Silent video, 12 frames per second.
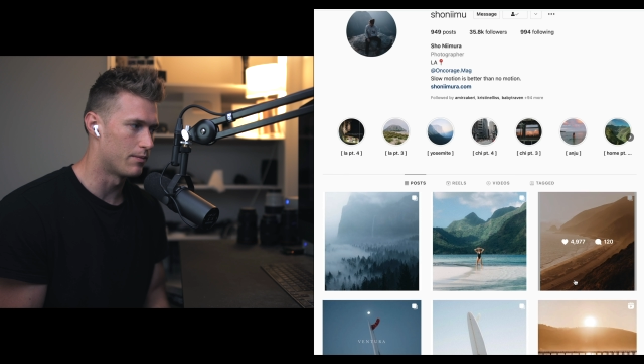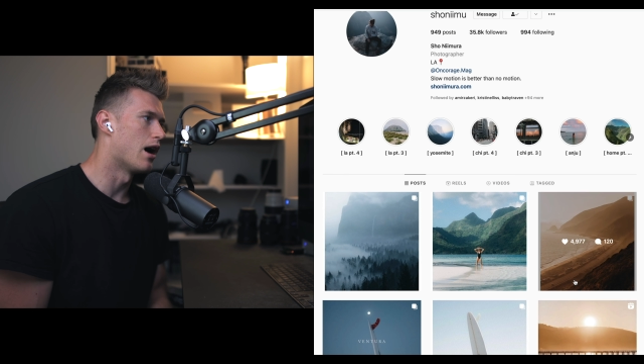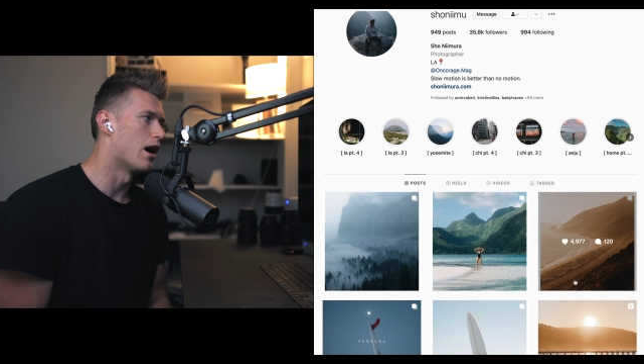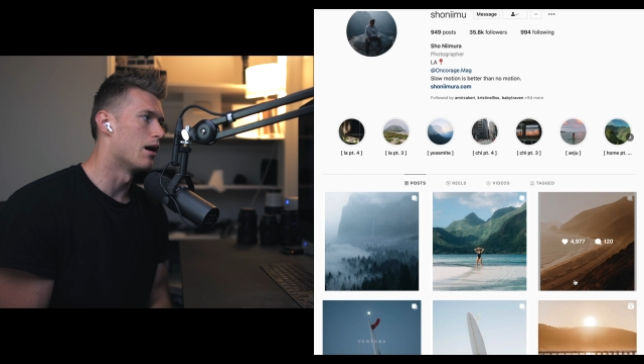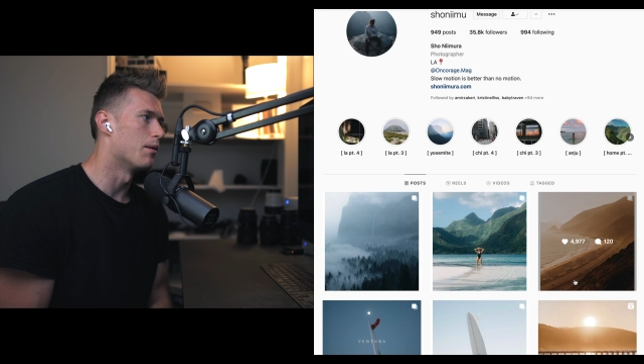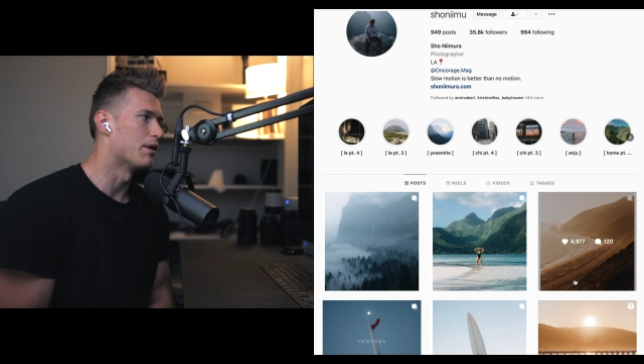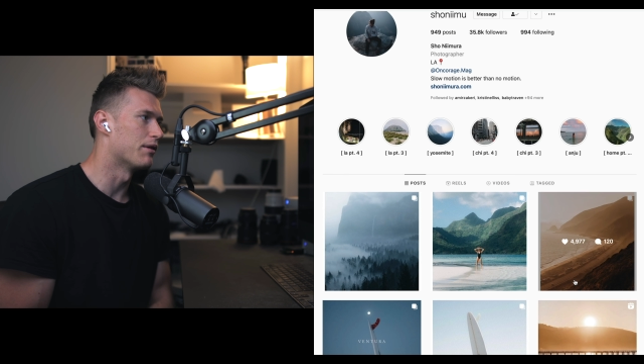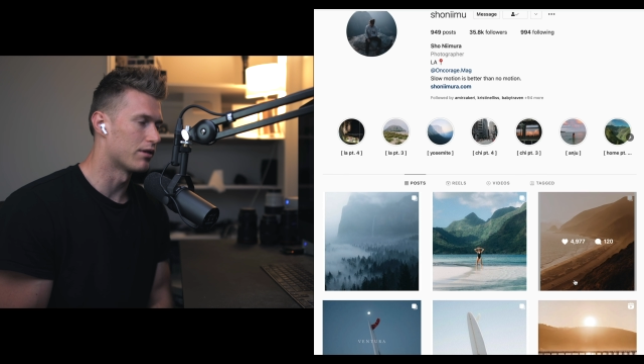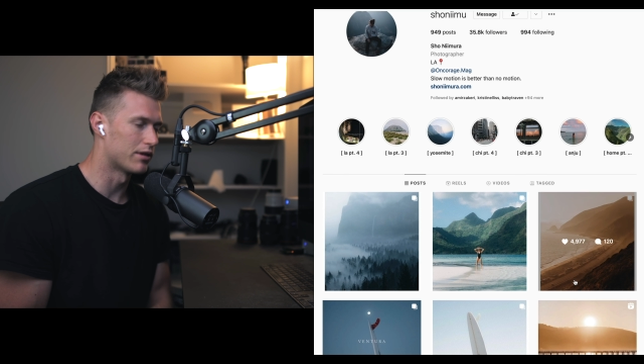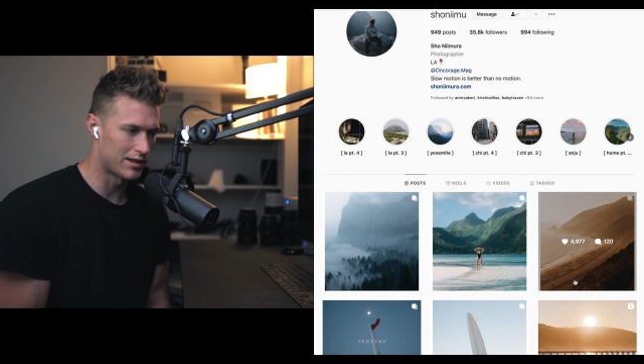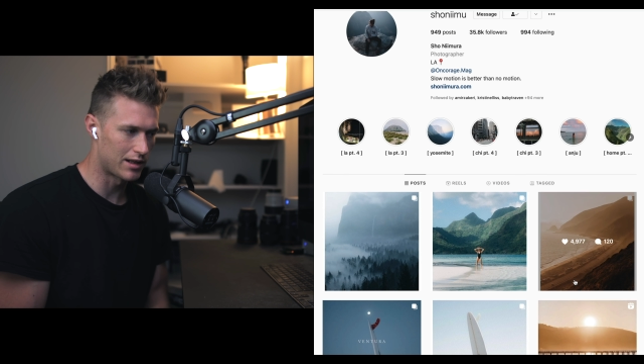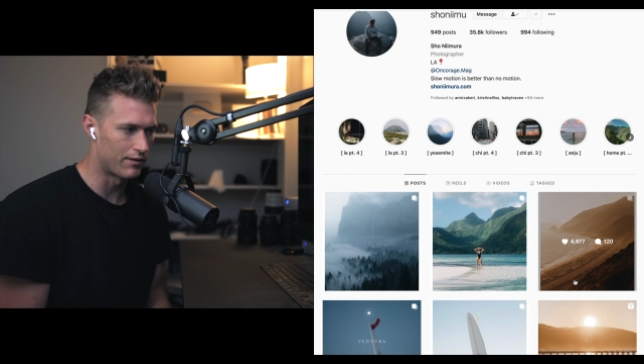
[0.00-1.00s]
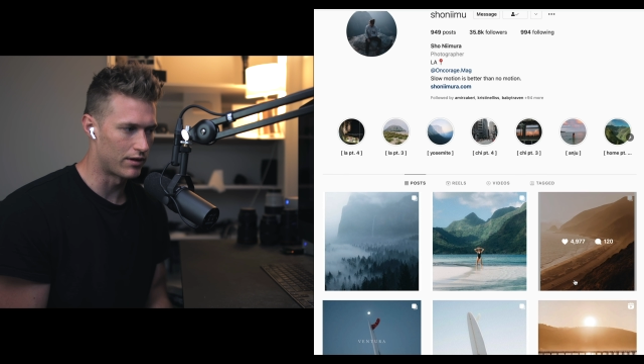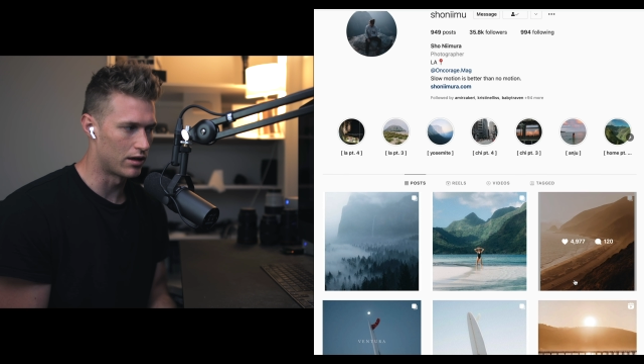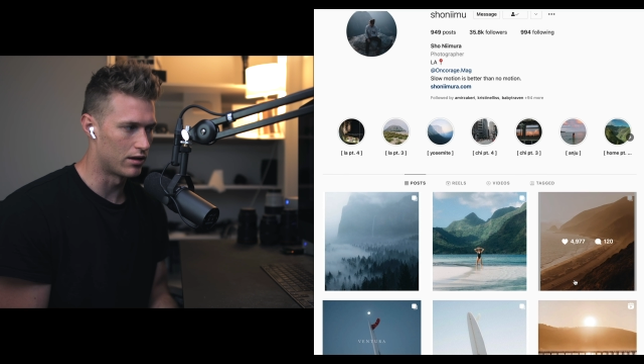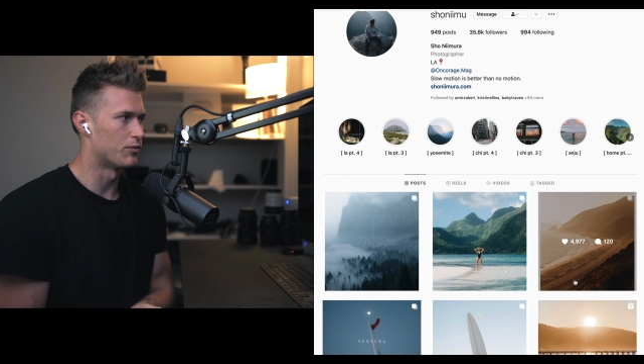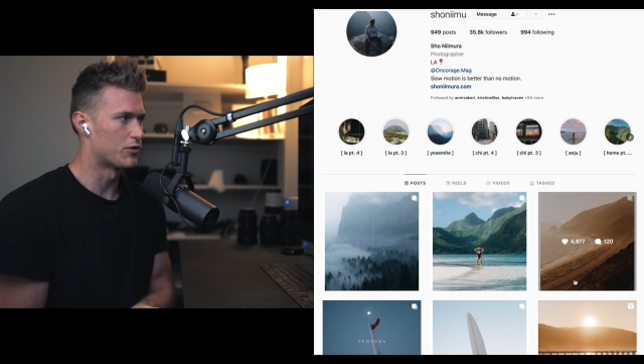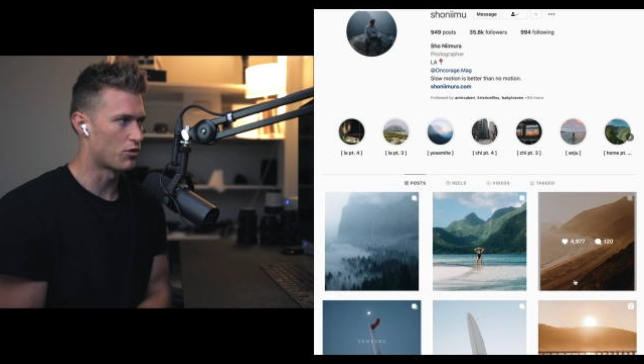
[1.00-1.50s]
Um, everyone's loving
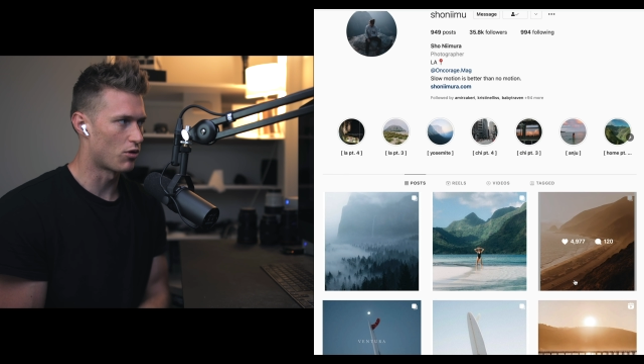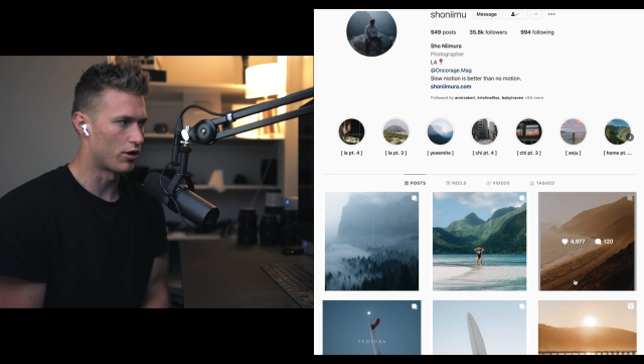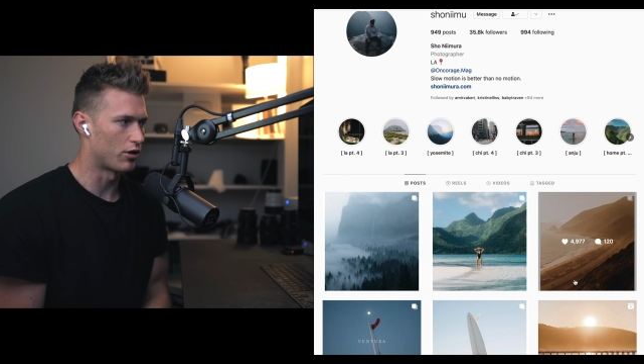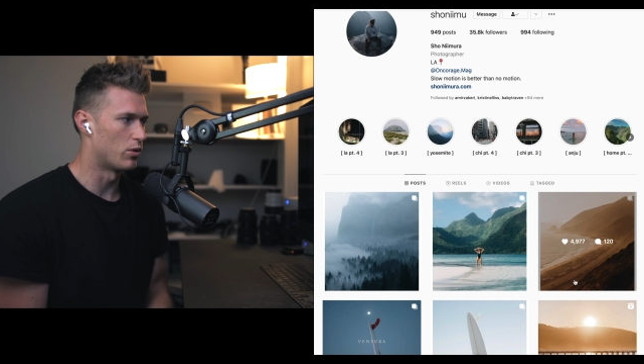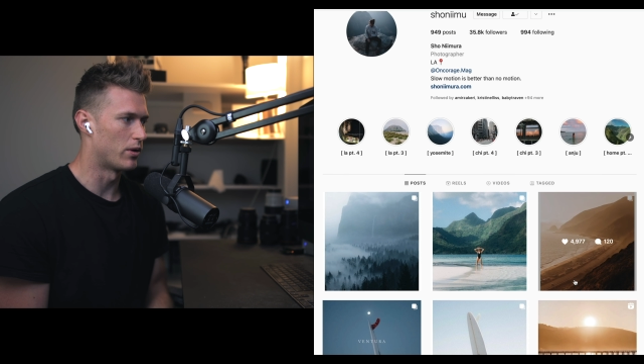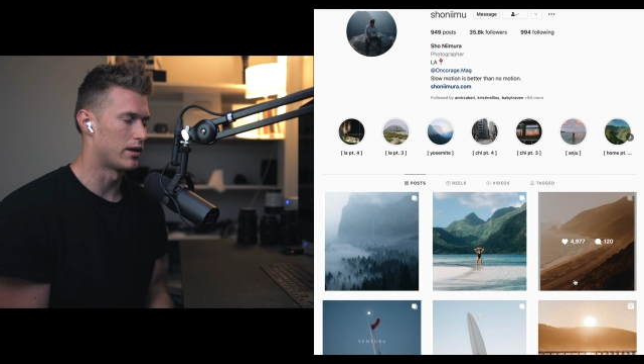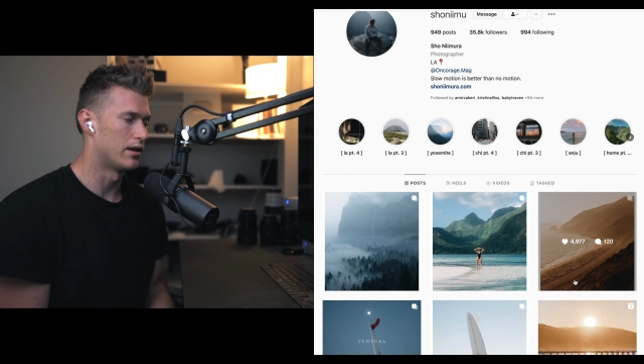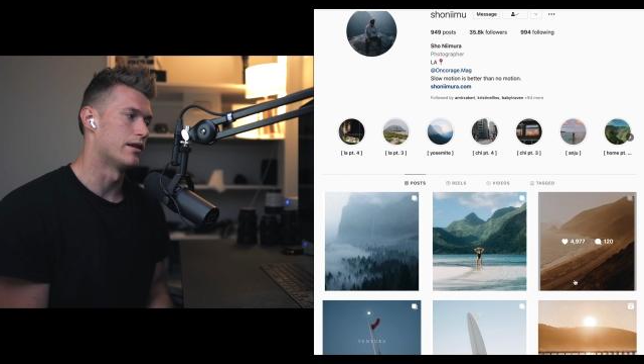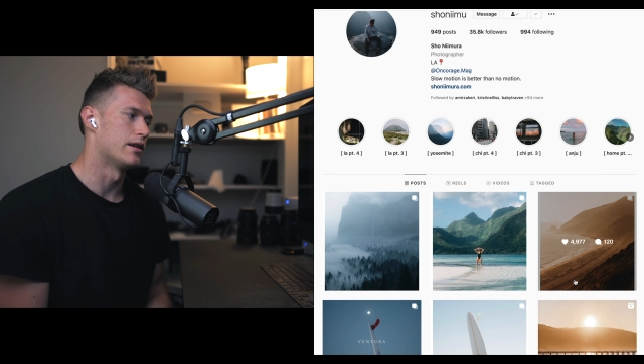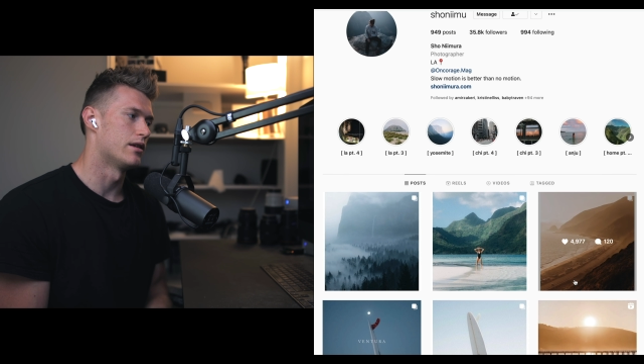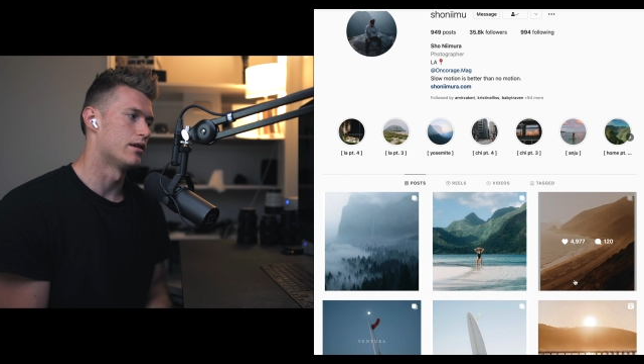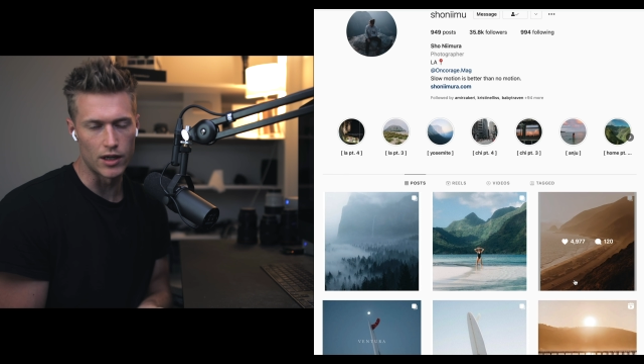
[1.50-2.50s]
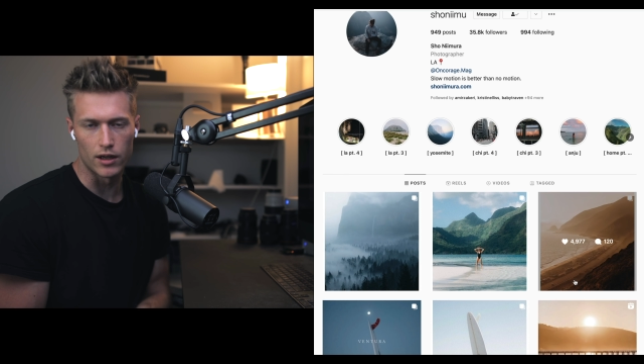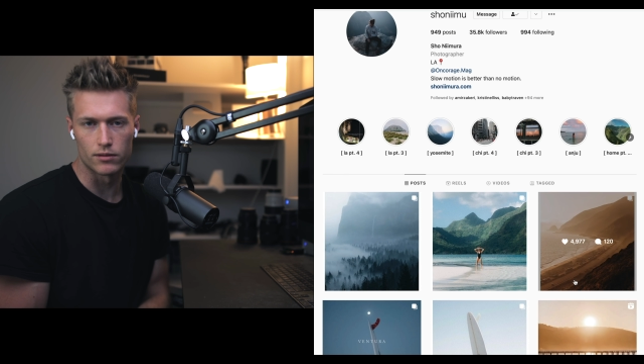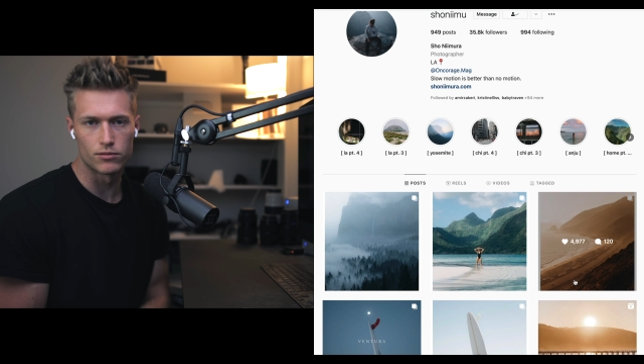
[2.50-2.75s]
it. It's try and quickly, yeah,